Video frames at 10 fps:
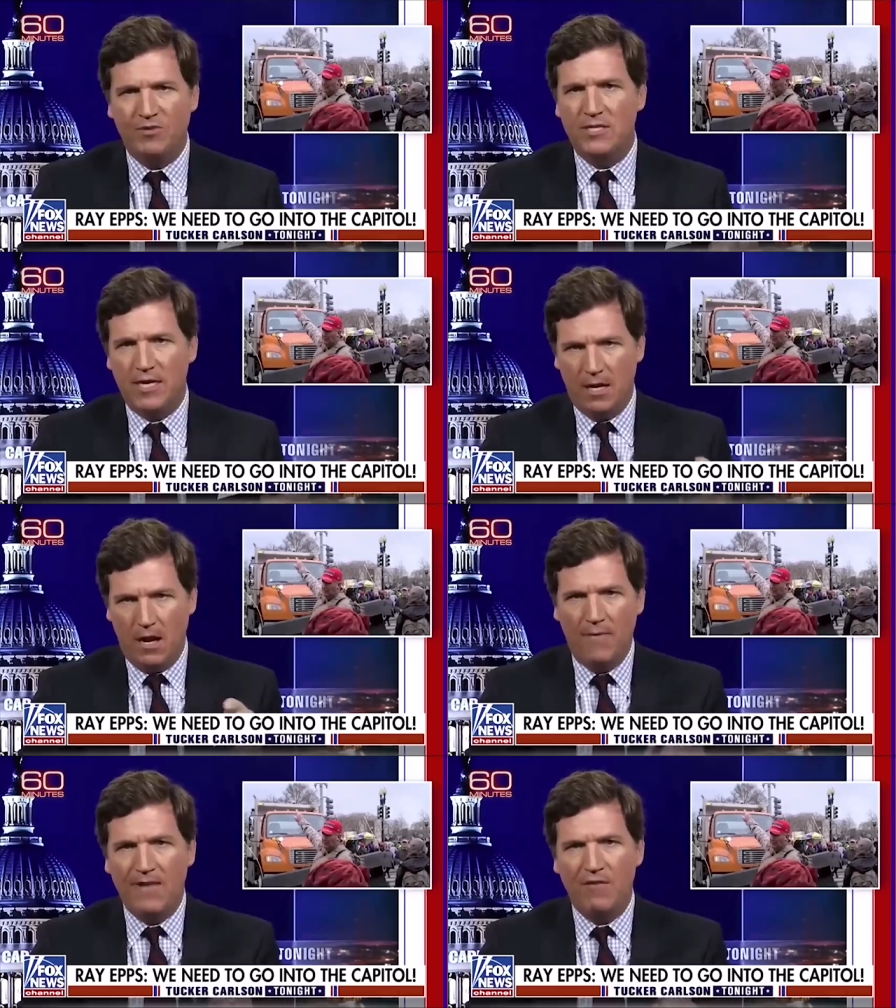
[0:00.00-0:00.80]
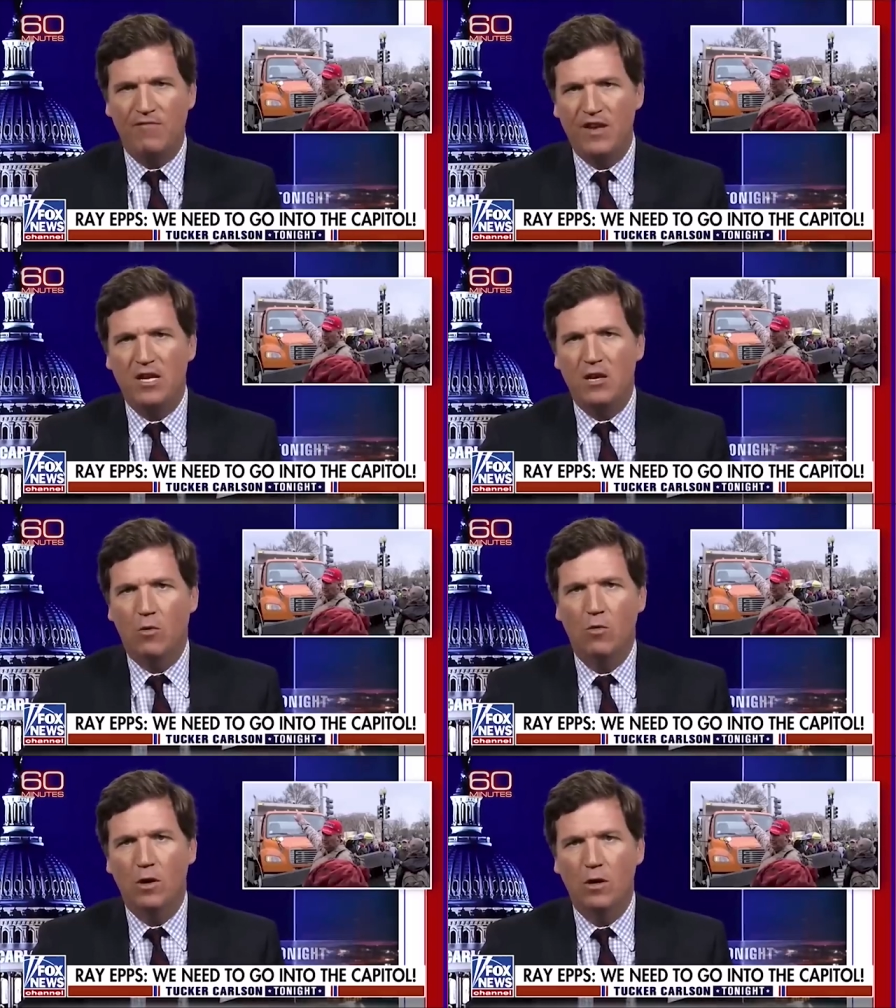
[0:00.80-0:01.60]
That question has
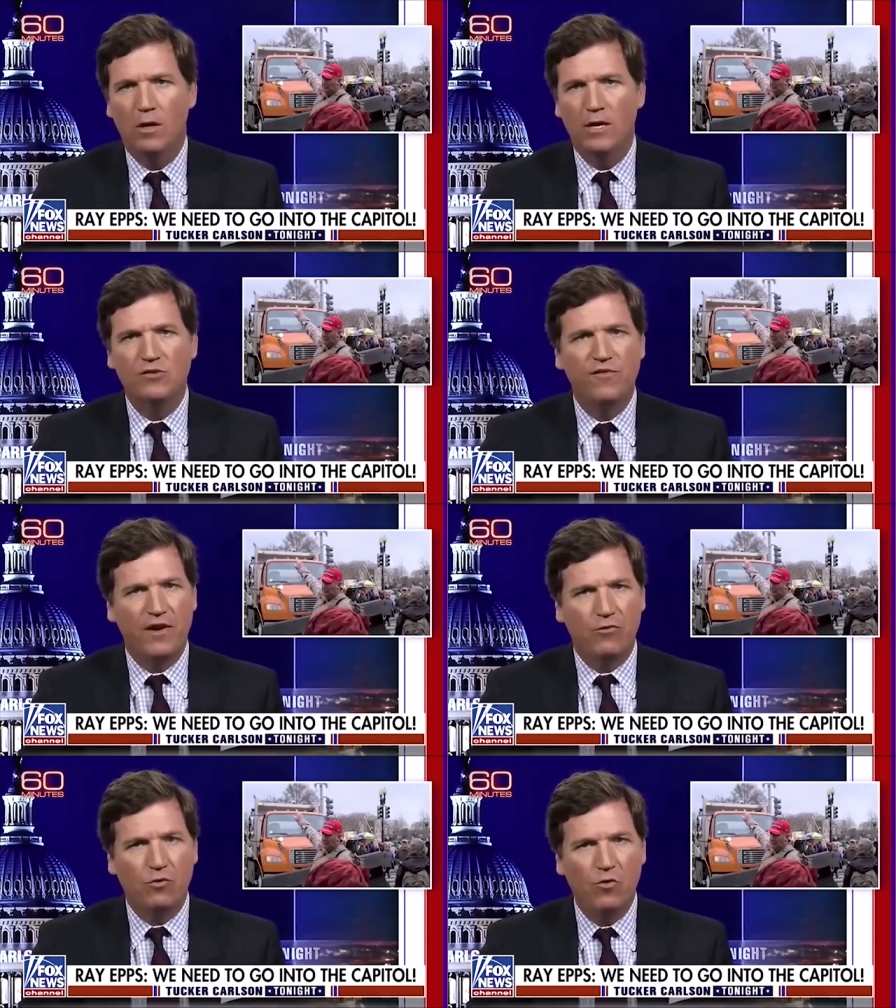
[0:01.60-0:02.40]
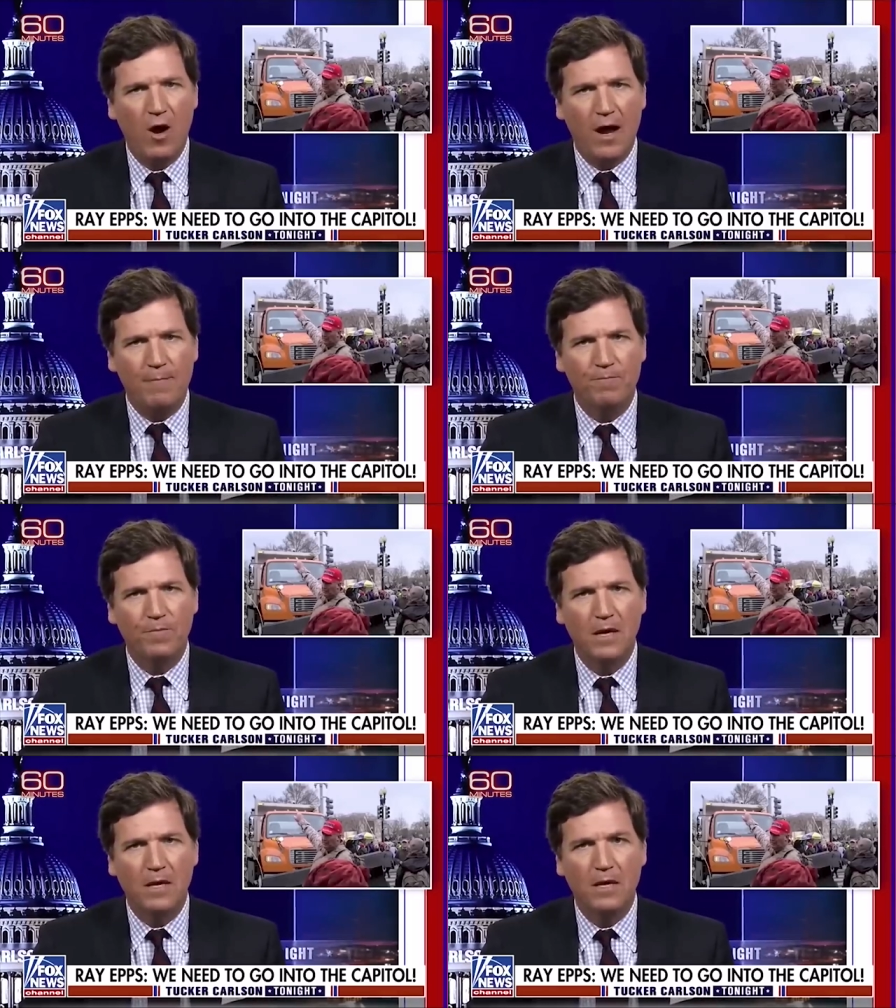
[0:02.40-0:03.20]
animated Fox News host Tucker
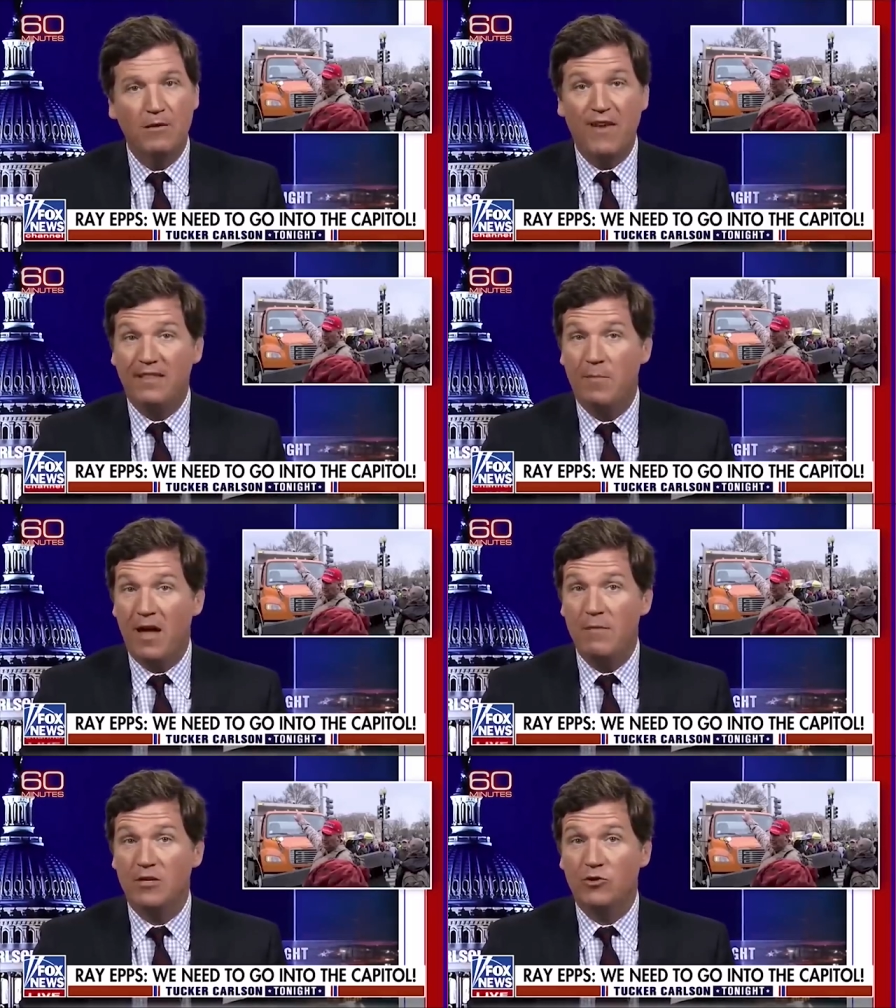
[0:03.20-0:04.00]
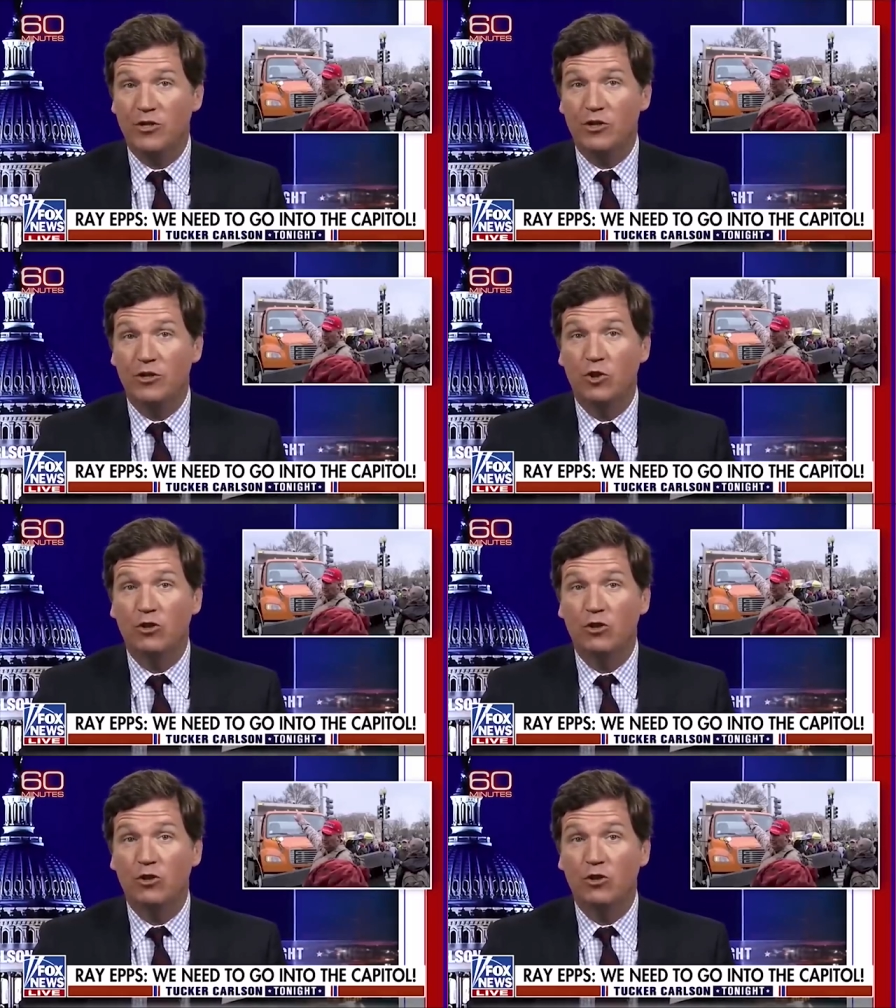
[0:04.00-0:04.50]
Carlson for nearly 2